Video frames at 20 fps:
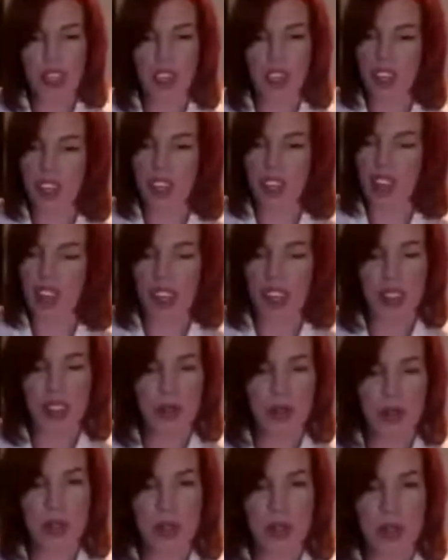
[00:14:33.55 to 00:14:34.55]
Hey,
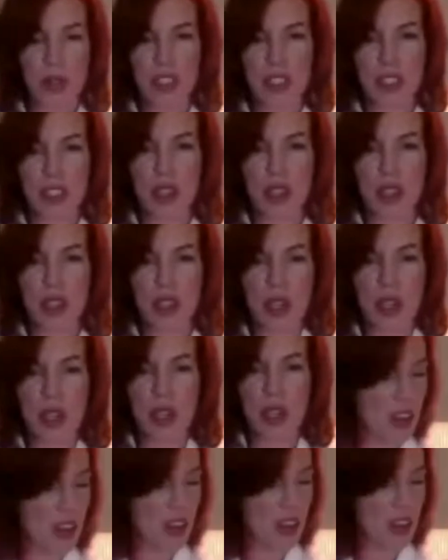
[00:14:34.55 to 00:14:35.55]
we're even talking
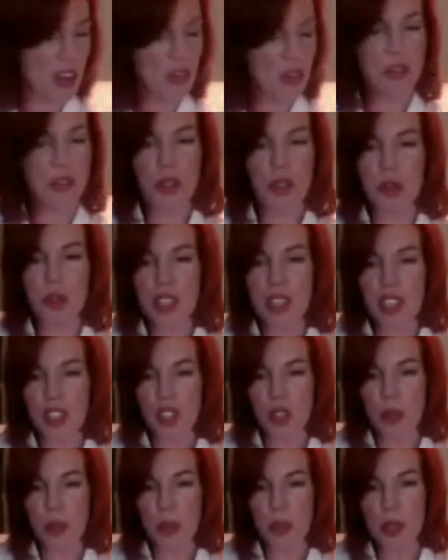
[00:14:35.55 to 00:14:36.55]
about food that
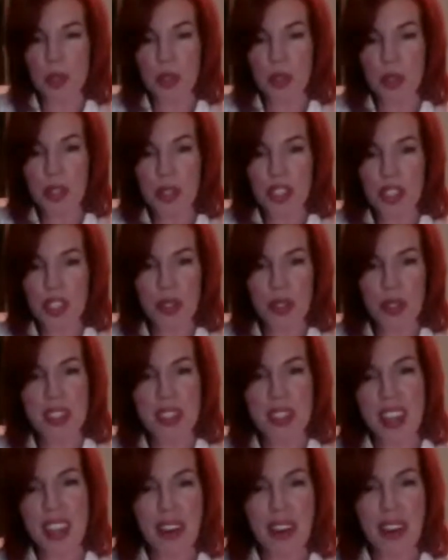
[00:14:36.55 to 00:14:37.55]
you're producing
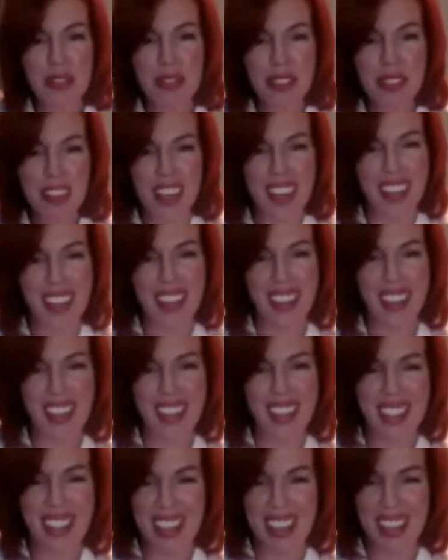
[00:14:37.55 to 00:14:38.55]
yourself. I
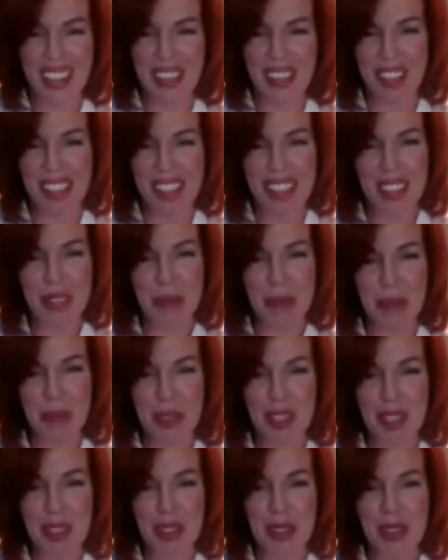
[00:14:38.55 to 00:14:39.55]
mean, that's pretty
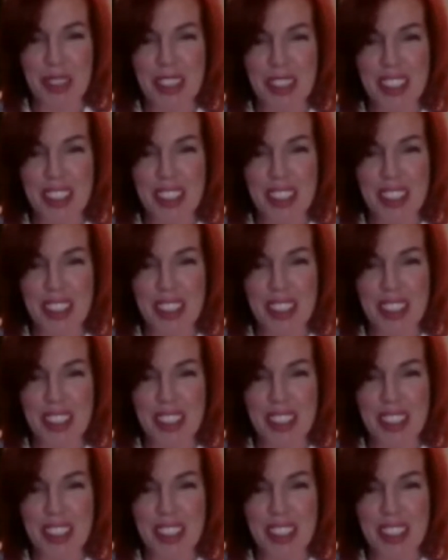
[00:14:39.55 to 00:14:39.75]
cool.